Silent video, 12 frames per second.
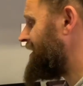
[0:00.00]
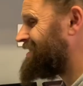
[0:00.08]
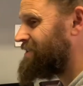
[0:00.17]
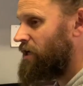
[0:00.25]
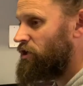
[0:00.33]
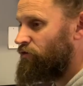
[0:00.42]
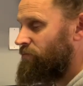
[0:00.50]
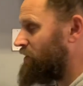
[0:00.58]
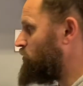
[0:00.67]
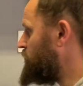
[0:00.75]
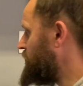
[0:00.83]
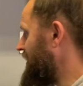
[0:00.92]
stage for me
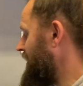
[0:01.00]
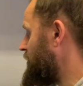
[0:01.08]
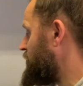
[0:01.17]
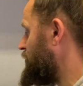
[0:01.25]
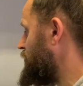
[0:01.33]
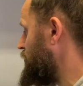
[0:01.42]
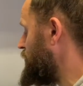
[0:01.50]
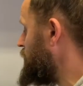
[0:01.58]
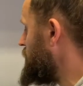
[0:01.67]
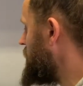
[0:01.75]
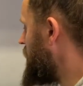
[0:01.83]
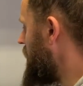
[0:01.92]
would be
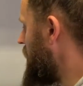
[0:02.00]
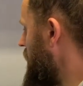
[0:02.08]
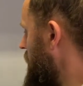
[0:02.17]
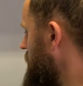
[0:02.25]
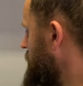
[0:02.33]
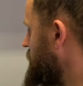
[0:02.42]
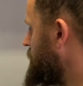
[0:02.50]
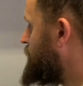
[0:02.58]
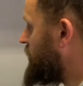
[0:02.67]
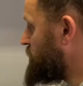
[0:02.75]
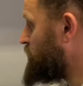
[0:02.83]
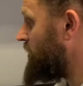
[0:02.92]
to
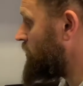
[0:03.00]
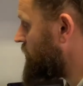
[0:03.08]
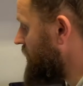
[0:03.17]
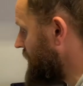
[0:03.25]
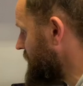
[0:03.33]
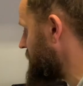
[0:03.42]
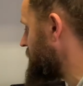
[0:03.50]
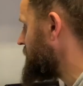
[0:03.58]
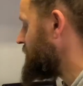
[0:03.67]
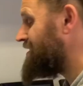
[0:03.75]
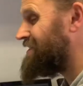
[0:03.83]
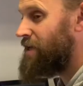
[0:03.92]
press print on this,
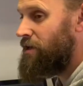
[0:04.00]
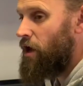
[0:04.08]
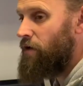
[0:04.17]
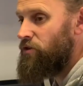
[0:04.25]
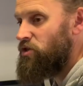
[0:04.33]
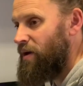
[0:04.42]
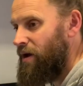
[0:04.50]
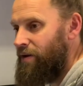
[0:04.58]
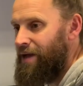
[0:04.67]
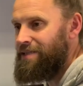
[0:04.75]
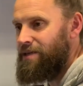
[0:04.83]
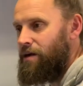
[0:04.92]
send it over to our
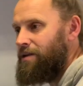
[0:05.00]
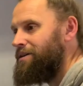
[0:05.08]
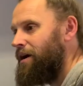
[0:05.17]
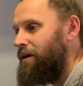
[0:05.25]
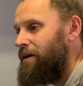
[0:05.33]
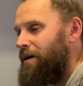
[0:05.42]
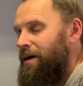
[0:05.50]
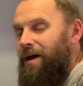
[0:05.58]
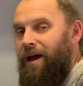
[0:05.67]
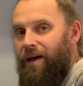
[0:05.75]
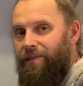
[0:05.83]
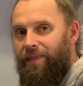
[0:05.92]
laser cutter,
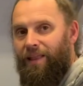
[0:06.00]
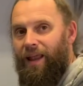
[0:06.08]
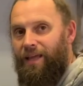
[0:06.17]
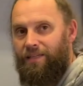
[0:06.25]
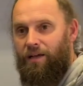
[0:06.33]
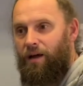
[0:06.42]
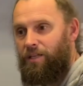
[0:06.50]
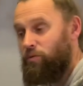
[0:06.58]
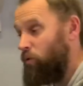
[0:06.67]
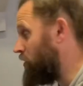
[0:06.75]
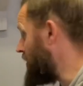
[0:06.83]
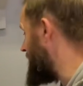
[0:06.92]
and then the laser cutter
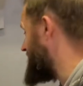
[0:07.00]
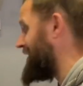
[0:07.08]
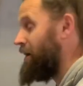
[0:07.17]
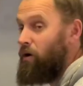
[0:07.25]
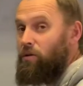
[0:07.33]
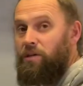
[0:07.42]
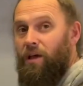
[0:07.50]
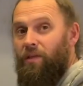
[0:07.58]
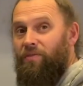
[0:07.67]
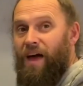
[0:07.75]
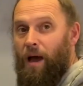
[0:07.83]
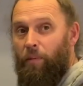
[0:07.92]
will cut out
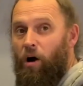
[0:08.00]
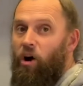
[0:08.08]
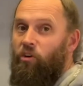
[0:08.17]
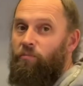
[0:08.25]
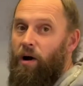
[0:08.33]
that part of my